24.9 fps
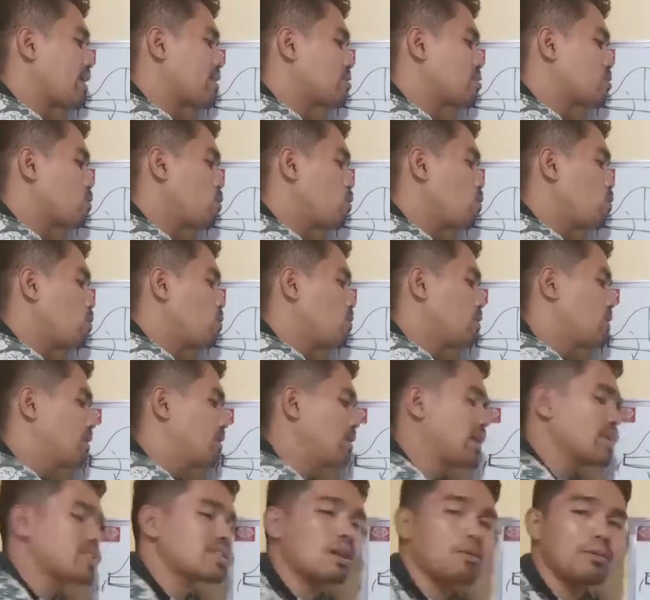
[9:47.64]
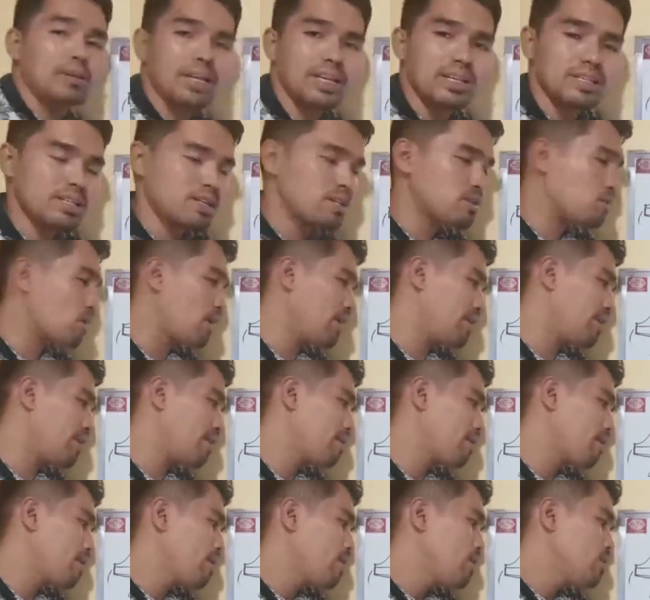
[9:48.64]
HO. That's our decision.
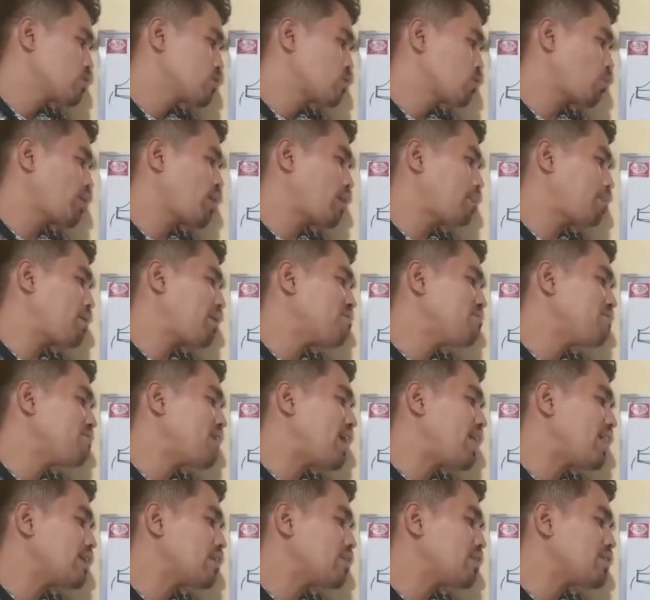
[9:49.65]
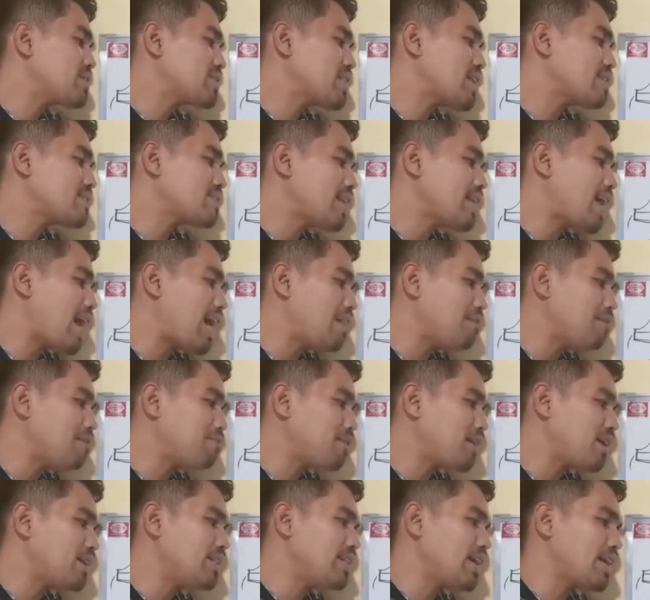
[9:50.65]
So when the p-value is less than
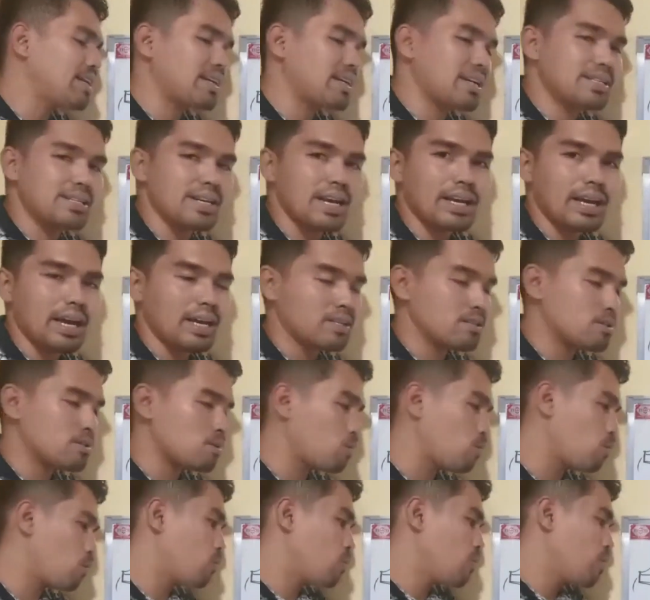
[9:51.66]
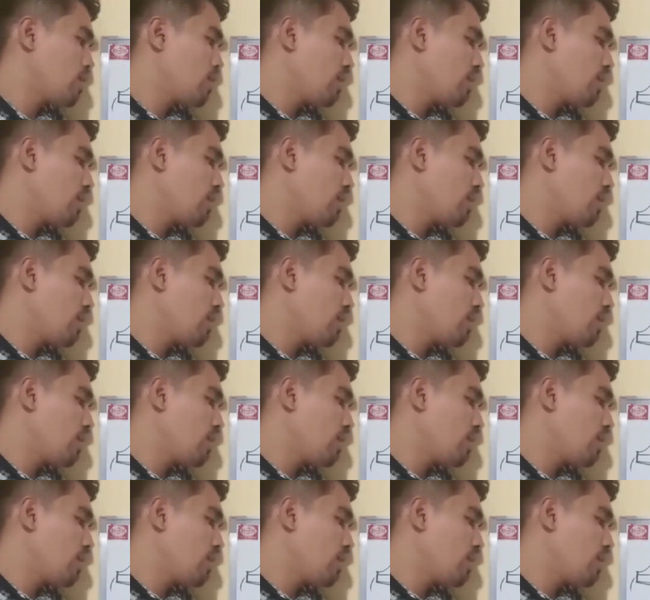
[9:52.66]
alpha, then reject HO.